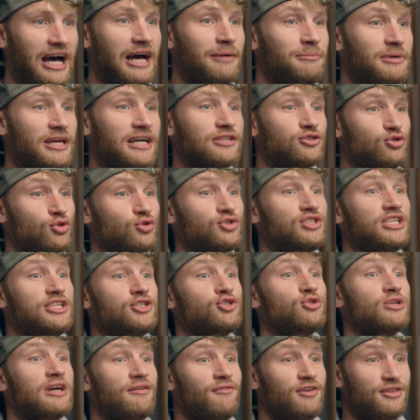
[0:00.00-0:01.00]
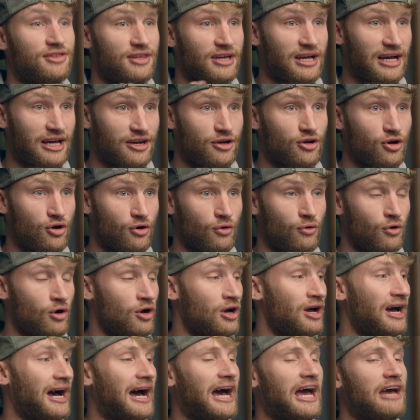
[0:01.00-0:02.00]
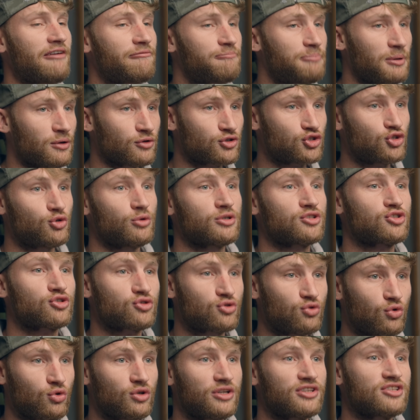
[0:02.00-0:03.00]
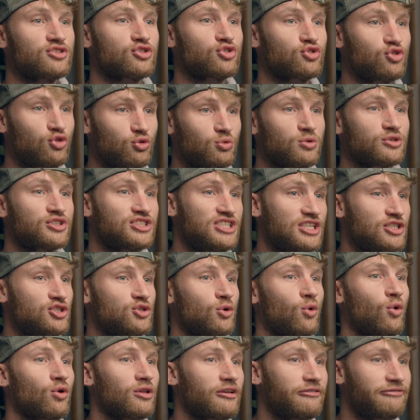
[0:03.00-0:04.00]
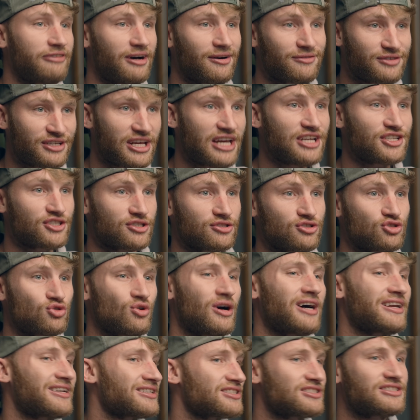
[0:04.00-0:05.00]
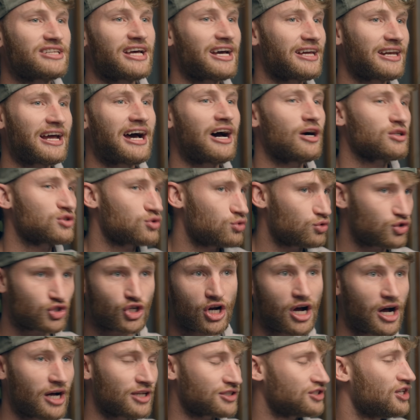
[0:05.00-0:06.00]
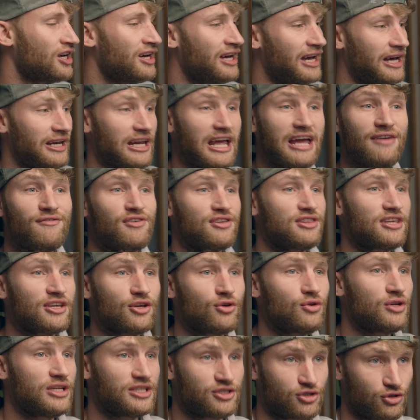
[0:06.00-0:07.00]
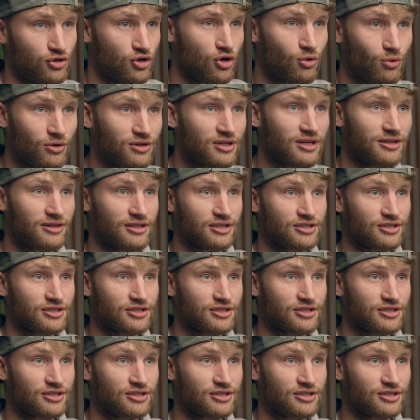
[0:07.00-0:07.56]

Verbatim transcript: I'm here to teach you everything I know. I've built you a school and the school will teach you all the foundations to understand how to chart and everything you need to know within